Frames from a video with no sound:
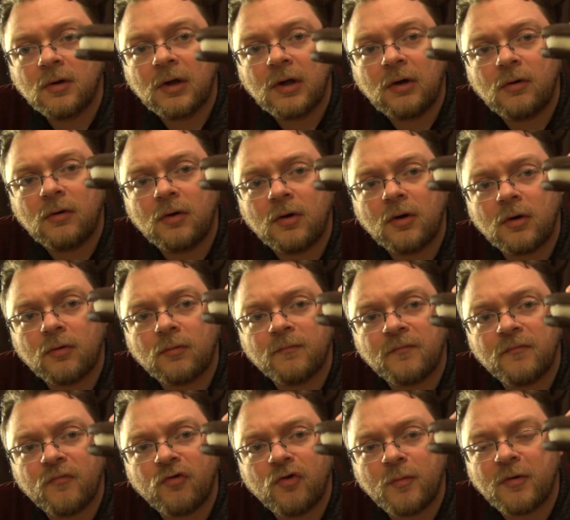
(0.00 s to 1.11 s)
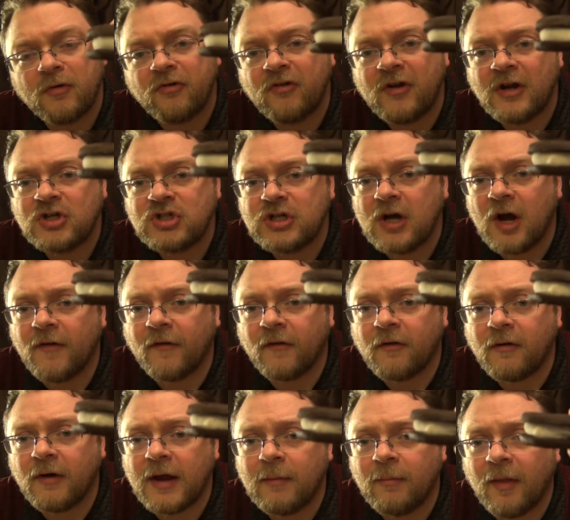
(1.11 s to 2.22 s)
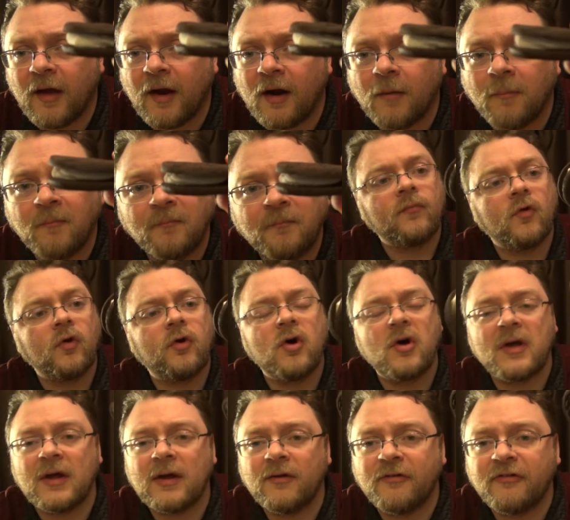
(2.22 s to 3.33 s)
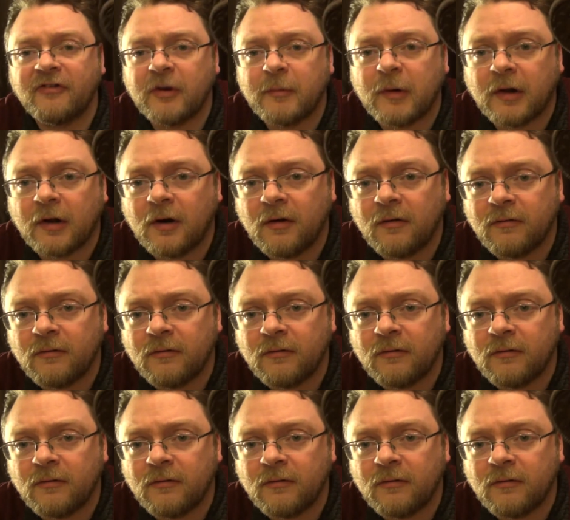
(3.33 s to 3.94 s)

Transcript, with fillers: they don't look super stingy on the cream there. The cookie is similar.